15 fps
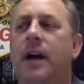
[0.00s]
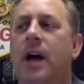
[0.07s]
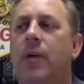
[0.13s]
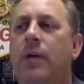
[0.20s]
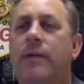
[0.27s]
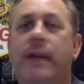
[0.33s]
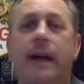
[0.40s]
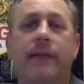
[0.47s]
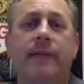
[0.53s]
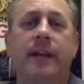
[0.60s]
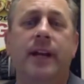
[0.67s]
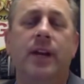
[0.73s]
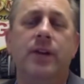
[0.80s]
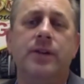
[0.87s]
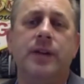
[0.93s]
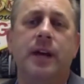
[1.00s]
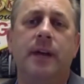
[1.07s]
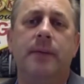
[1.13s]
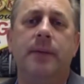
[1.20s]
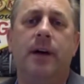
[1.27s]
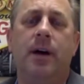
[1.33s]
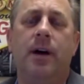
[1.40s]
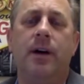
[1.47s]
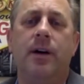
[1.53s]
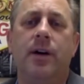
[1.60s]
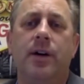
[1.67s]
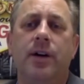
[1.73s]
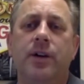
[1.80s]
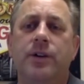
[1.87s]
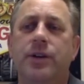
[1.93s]
We've got videos up on our
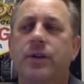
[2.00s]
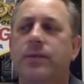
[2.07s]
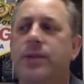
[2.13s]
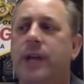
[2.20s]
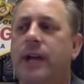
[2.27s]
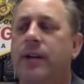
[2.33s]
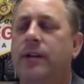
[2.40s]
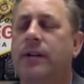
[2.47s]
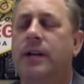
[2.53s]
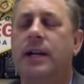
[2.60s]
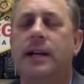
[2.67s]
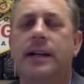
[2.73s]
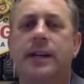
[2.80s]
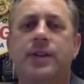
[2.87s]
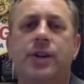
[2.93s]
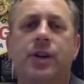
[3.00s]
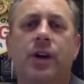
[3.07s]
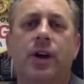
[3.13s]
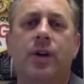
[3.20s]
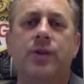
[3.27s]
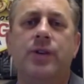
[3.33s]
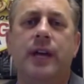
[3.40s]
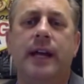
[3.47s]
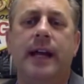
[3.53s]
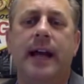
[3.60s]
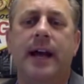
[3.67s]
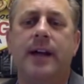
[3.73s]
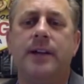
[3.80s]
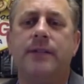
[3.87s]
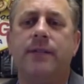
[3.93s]
YouTube channel that you can go check
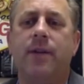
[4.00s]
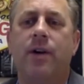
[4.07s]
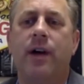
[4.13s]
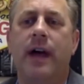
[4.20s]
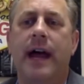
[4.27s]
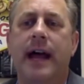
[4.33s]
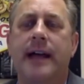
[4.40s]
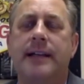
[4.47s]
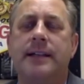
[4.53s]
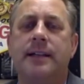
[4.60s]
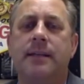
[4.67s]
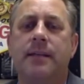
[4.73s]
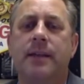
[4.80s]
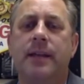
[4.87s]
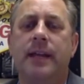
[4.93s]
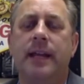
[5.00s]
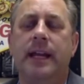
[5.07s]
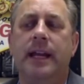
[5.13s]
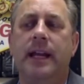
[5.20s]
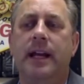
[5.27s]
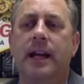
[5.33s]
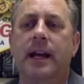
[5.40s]
out as far as some of the